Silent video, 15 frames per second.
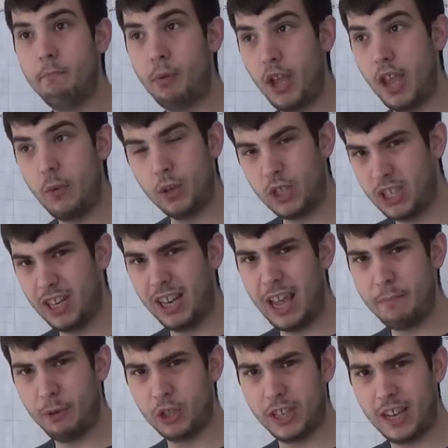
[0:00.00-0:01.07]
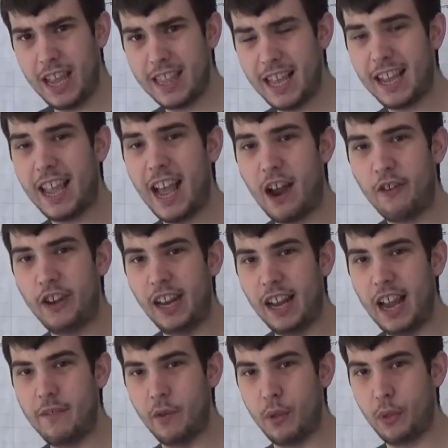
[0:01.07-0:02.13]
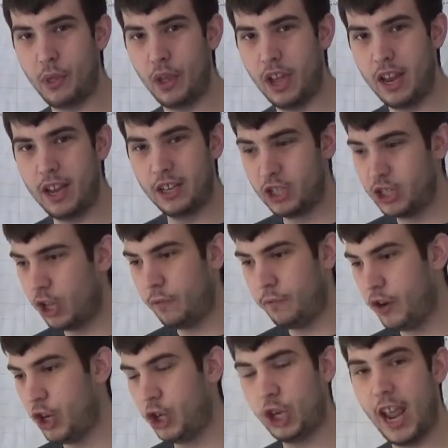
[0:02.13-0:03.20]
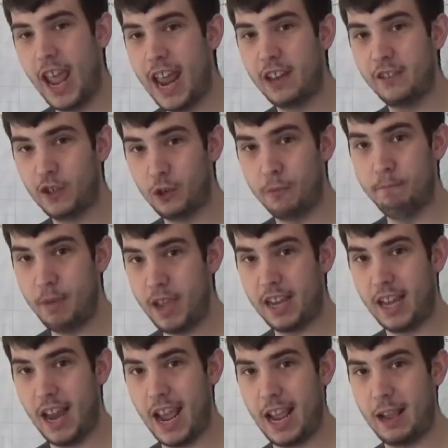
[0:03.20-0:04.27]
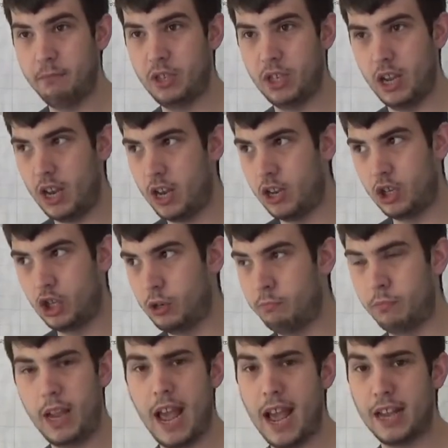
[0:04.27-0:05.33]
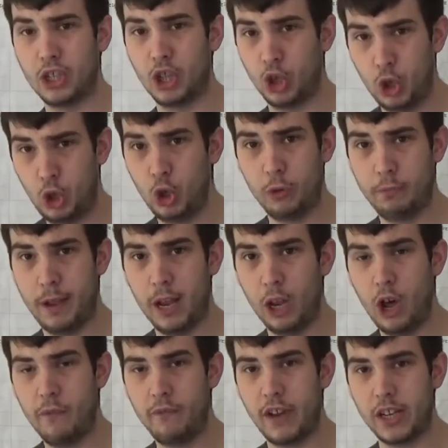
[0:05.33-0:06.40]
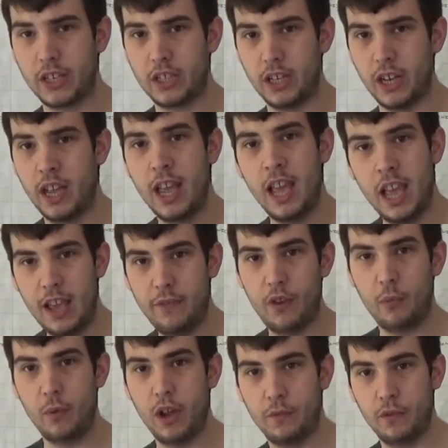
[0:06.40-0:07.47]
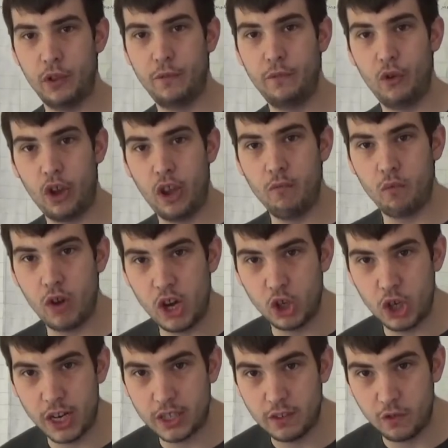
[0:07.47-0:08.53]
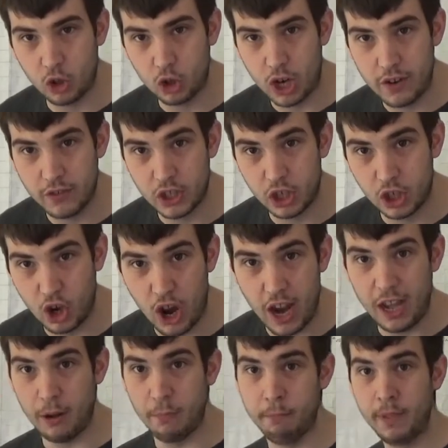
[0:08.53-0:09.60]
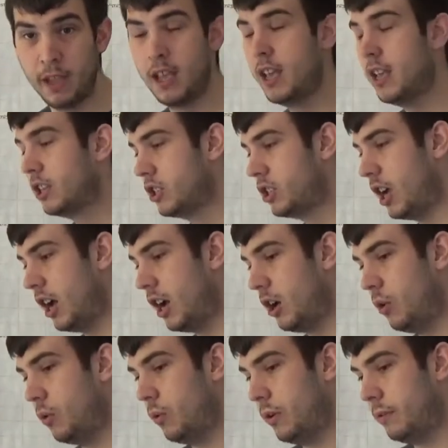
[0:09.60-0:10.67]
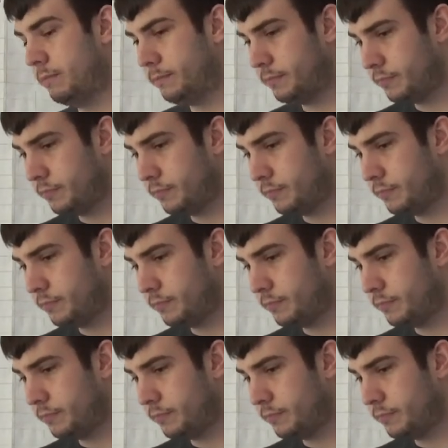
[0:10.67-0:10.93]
but he was still able to get that car in 11th and still finish ahead of some big names and some cars that should be a lot faster if it weren't for the fucking rejects of the drivers that got in them. So,